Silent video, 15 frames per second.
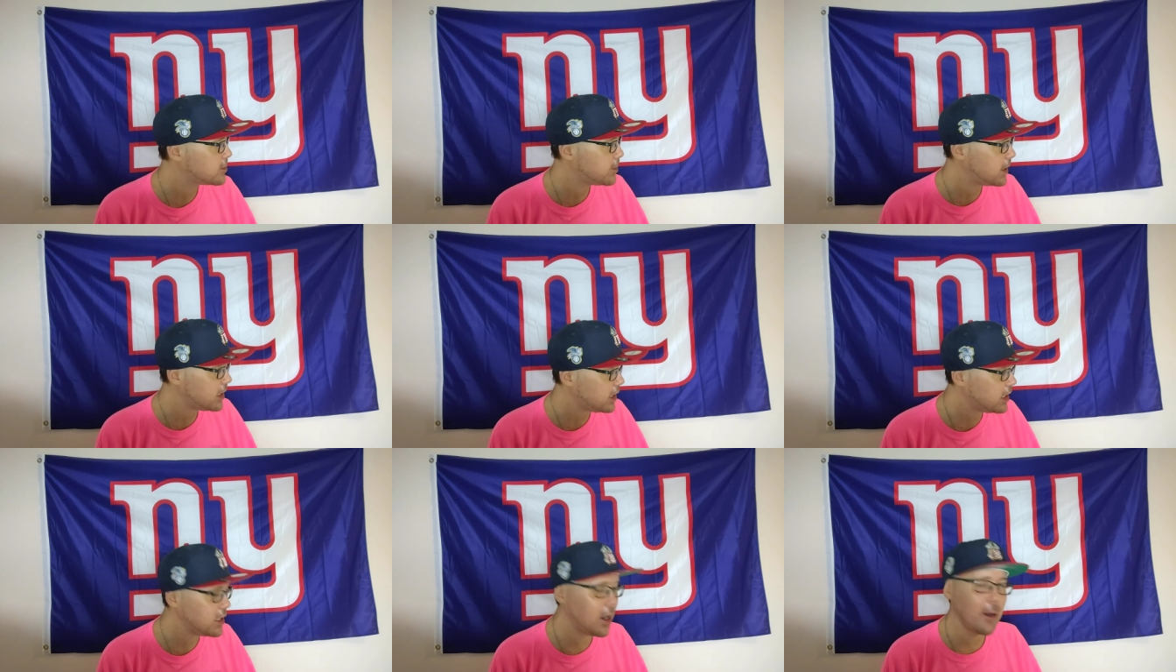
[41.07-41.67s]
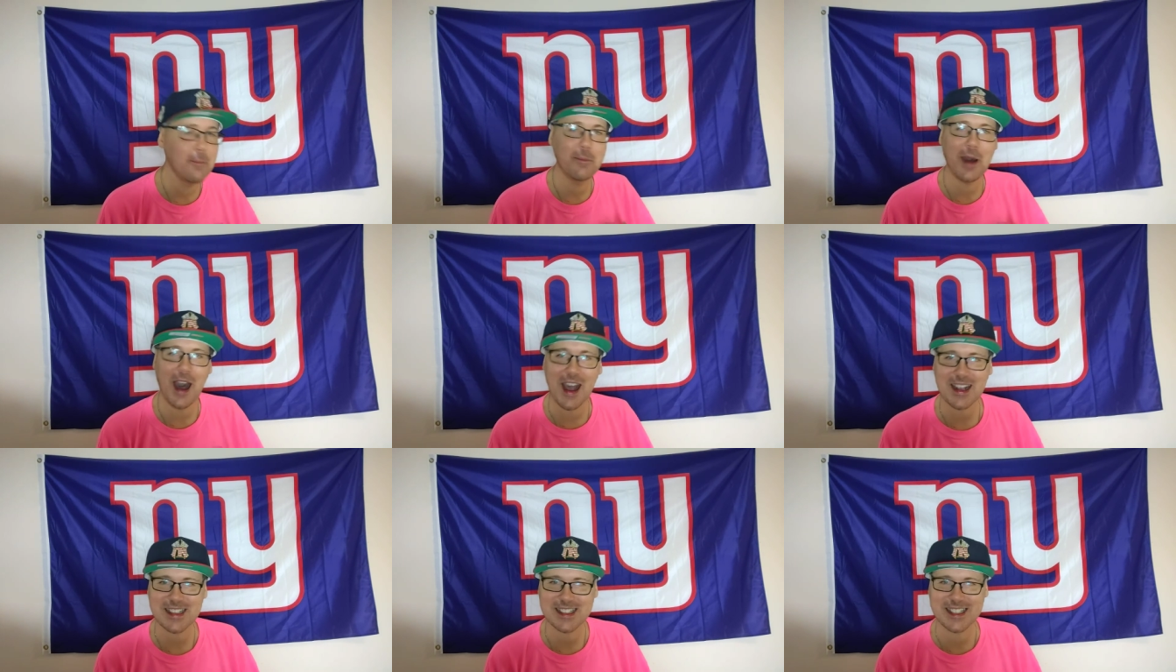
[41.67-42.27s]
speak it?
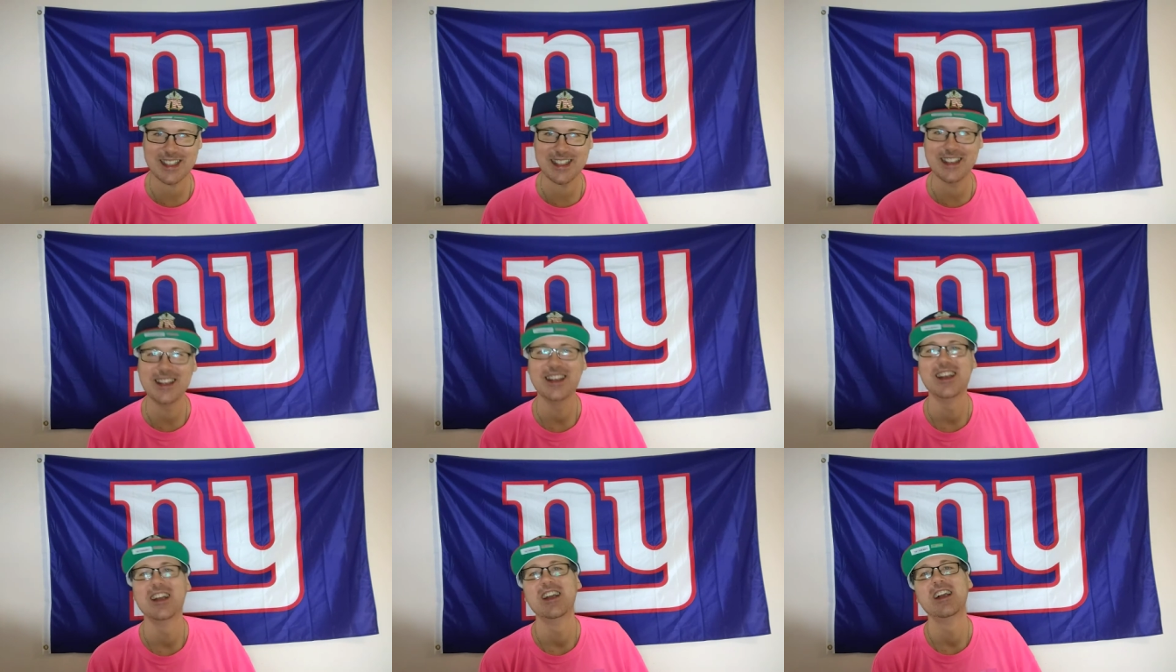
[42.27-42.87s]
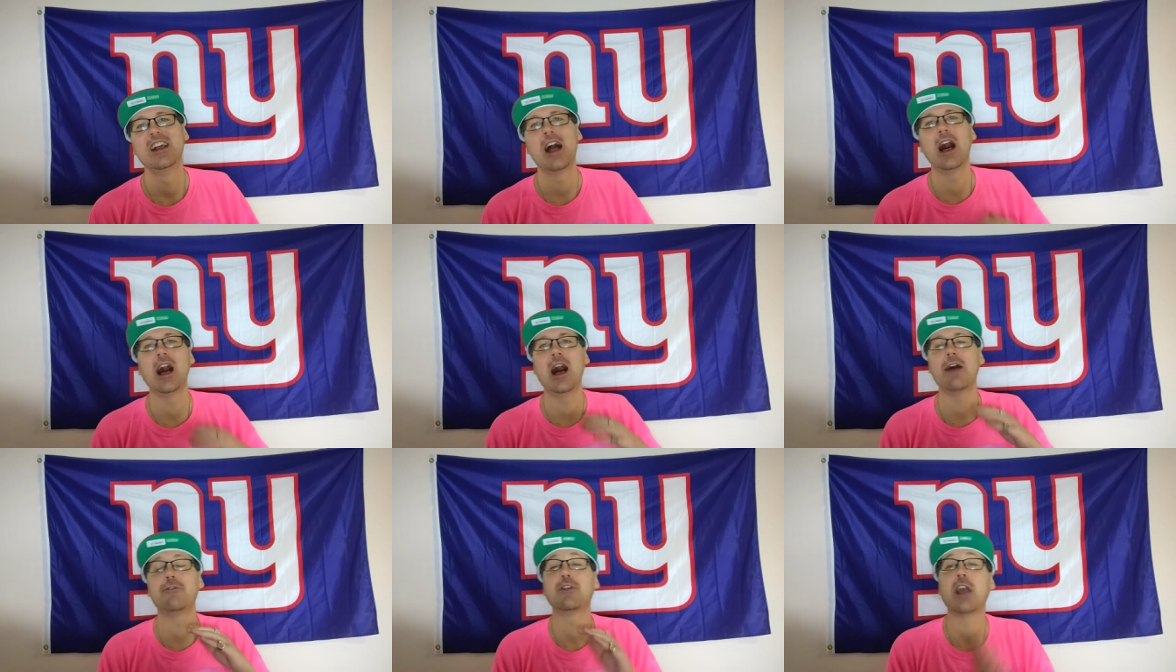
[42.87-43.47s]
Unboxing.
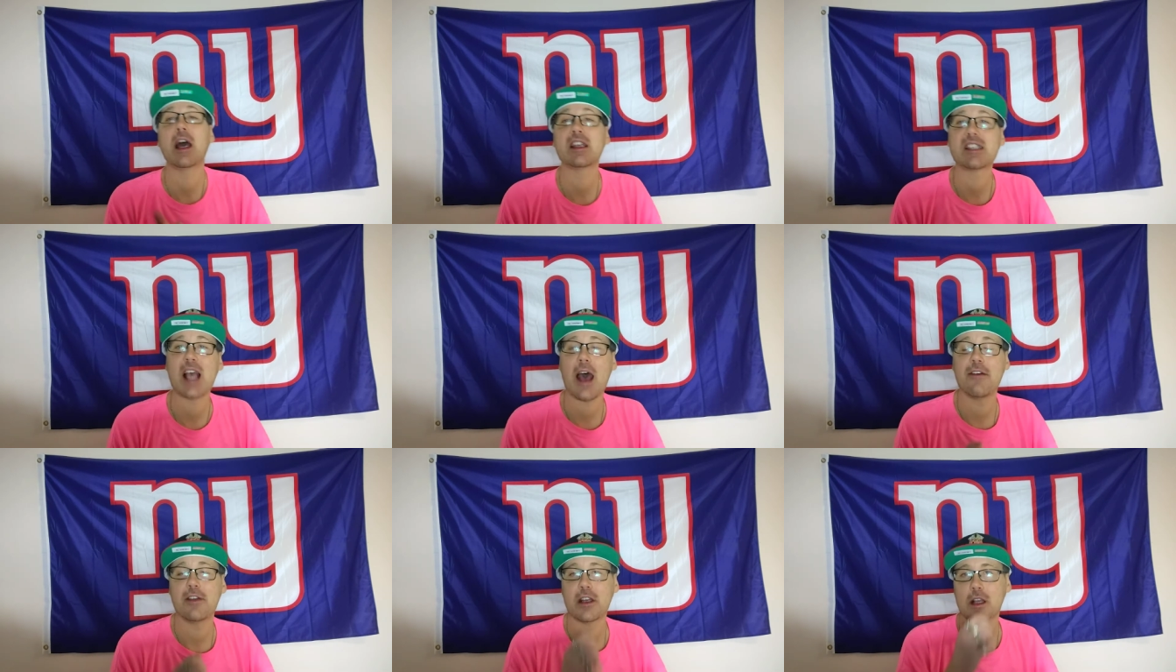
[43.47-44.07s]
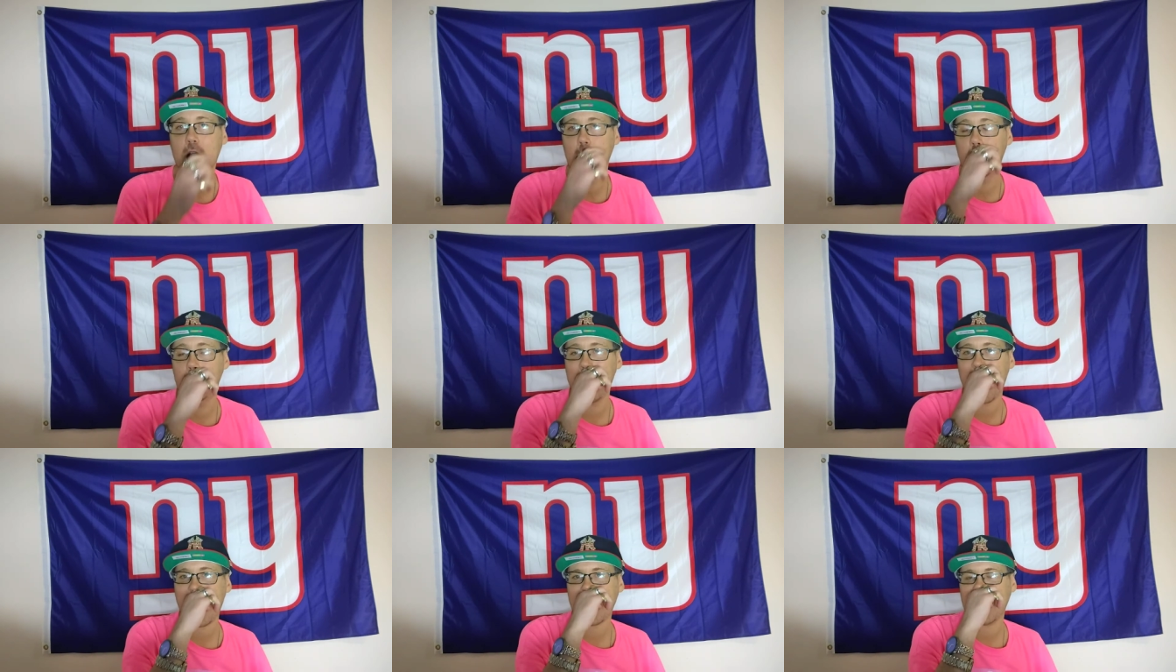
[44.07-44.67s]
If you guys haven't, go
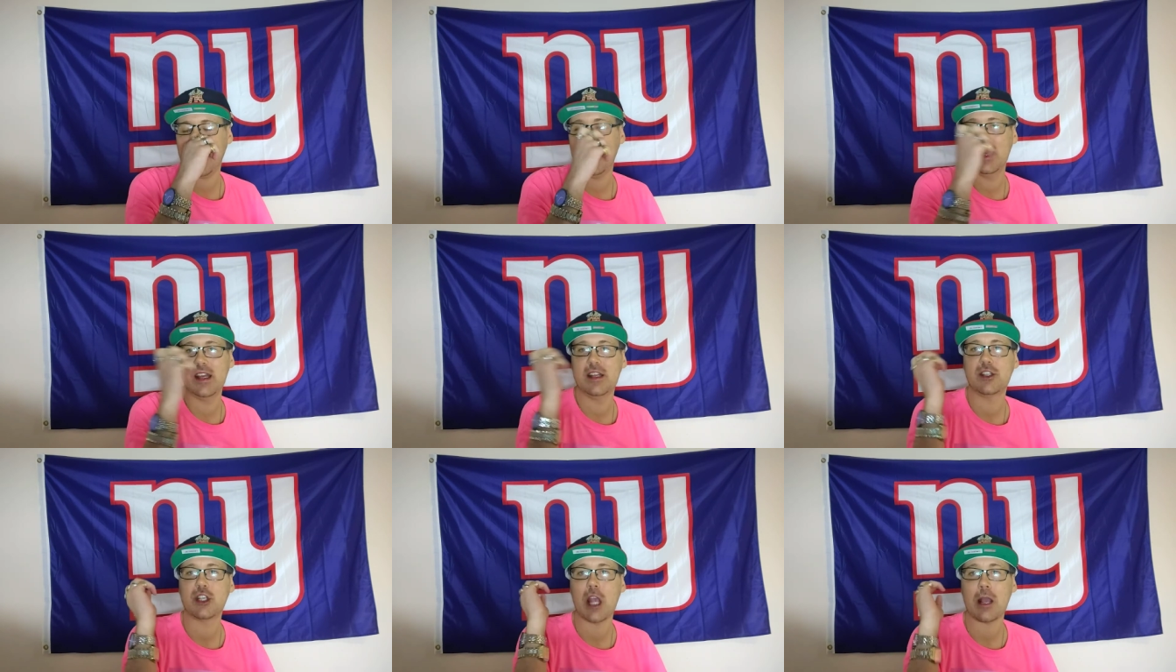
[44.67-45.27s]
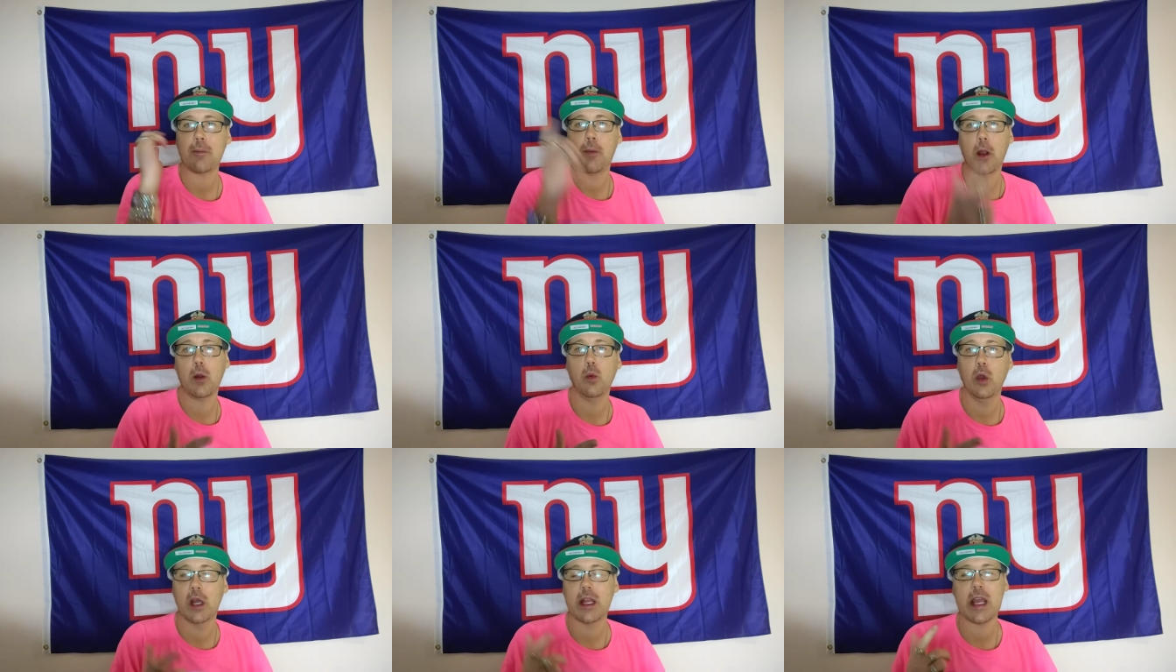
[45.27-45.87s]
back and check part
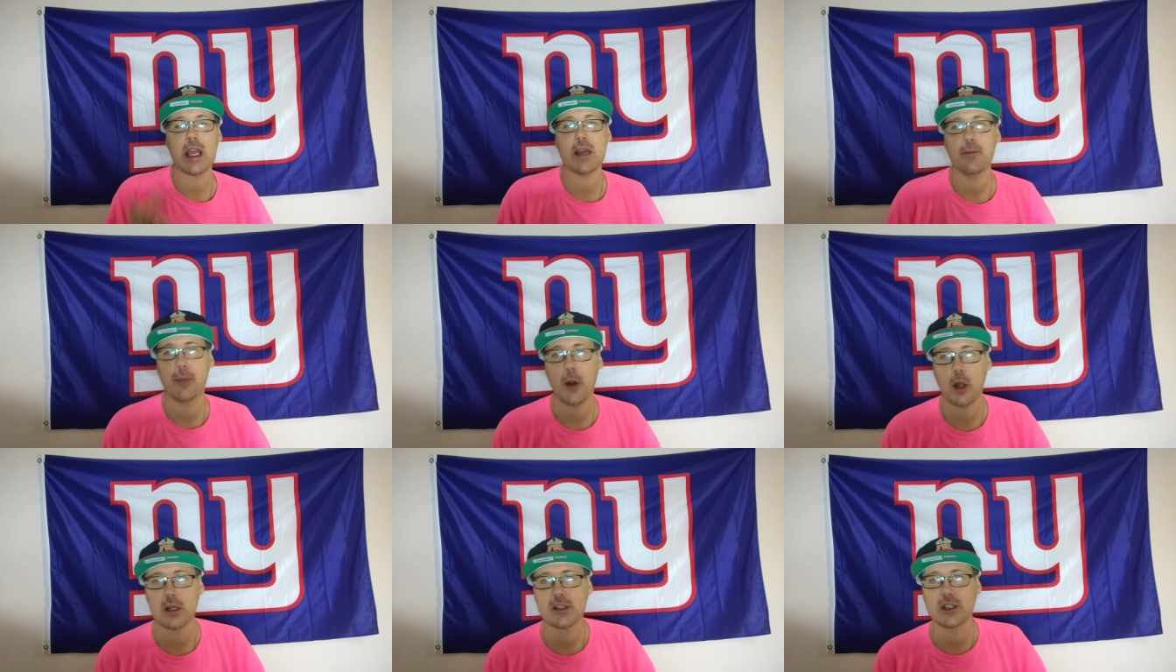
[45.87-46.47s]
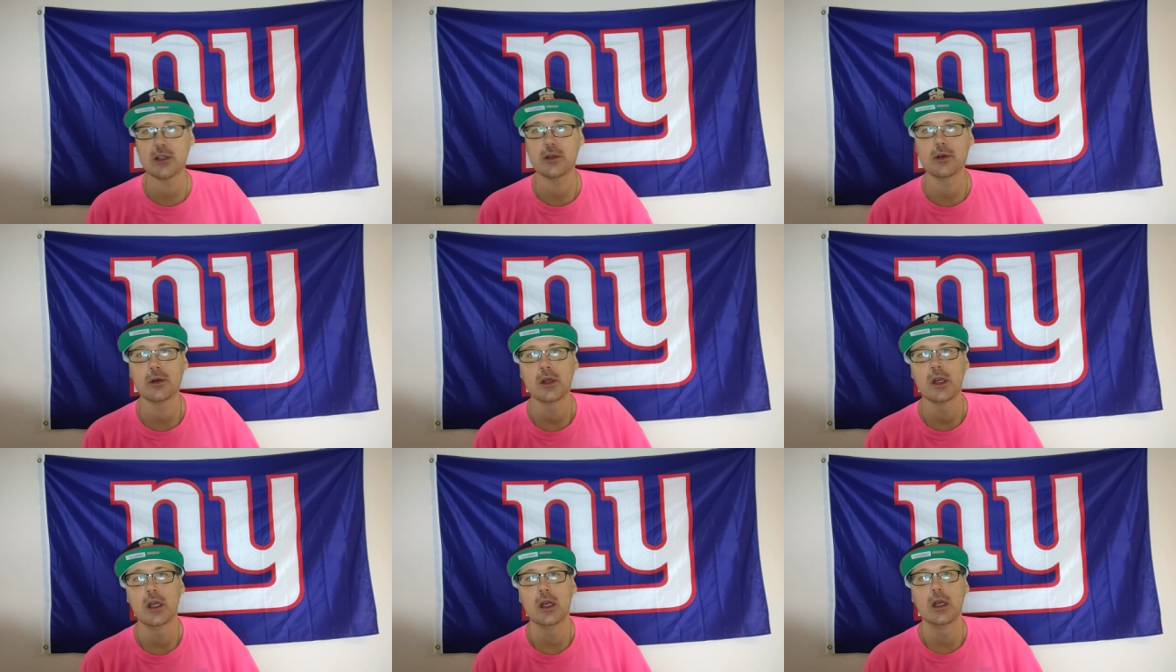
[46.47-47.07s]
one and part two.